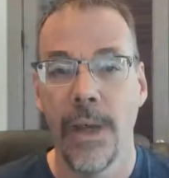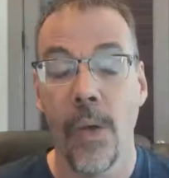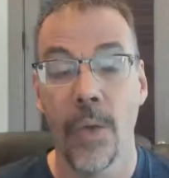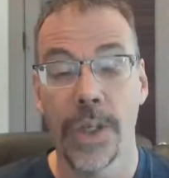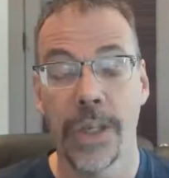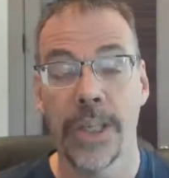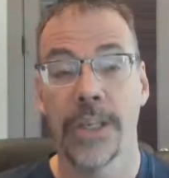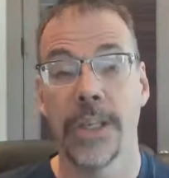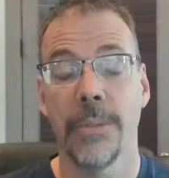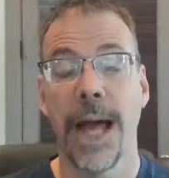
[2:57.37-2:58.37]
Which leads
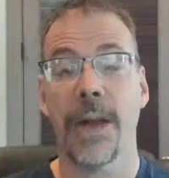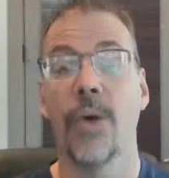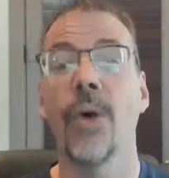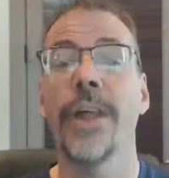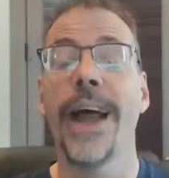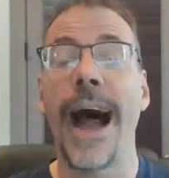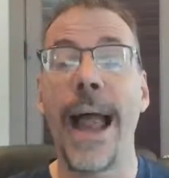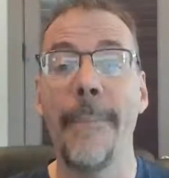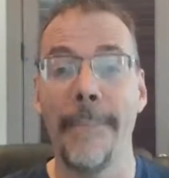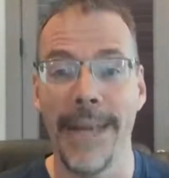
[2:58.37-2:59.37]
to the black hole that
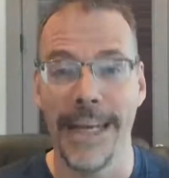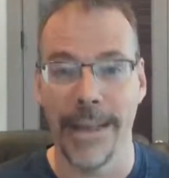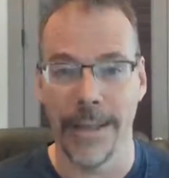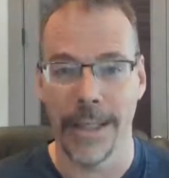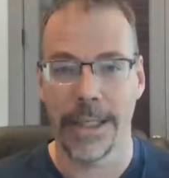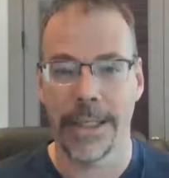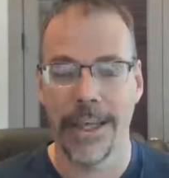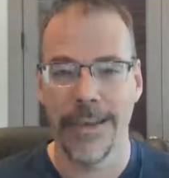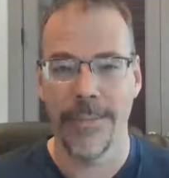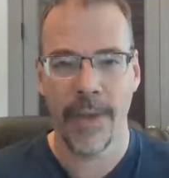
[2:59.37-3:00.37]
I'm meaningless.
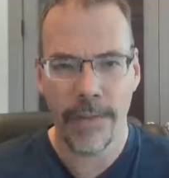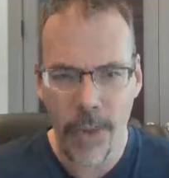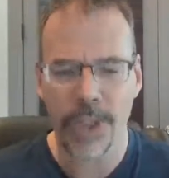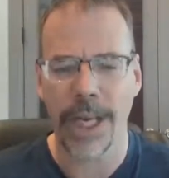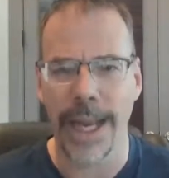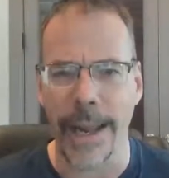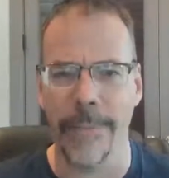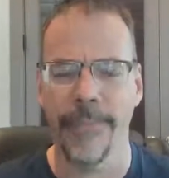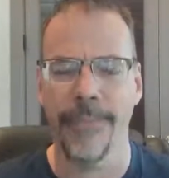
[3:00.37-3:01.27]
Of course I am.